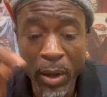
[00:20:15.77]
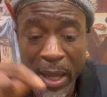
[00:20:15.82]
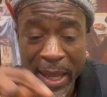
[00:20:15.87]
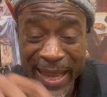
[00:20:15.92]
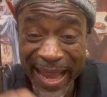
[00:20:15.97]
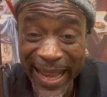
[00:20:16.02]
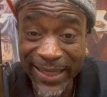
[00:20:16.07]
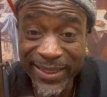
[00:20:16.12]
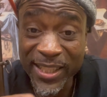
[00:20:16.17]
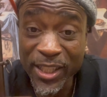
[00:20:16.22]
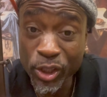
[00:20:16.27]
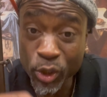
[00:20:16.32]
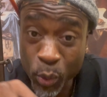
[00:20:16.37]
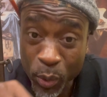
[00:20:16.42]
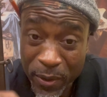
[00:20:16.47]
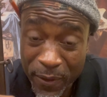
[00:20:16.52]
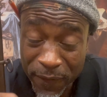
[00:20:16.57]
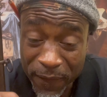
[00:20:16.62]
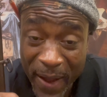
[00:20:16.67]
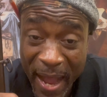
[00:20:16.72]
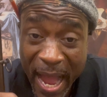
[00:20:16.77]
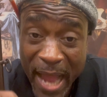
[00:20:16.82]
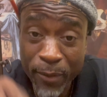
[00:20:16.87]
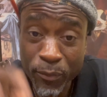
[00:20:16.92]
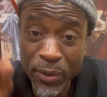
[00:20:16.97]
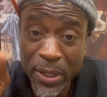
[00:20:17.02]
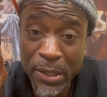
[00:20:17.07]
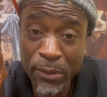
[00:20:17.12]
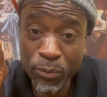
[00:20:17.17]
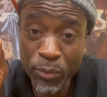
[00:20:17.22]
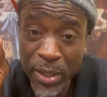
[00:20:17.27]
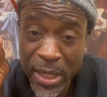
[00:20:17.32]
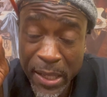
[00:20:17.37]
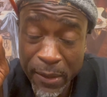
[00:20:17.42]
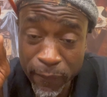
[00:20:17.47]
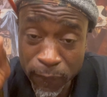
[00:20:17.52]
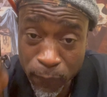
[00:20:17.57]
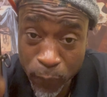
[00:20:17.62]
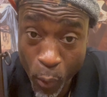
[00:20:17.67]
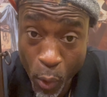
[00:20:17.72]
1825 when they when they
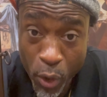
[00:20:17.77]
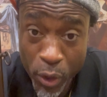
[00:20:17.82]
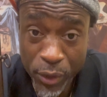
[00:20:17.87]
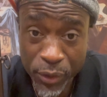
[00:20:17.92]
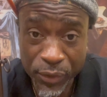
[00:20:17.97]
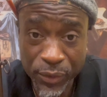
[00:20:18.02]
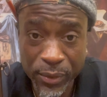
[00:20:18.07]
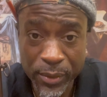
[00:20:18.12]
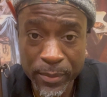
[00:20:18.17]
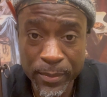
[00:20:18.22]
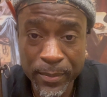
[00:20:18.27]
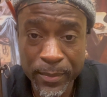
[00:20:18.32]
forced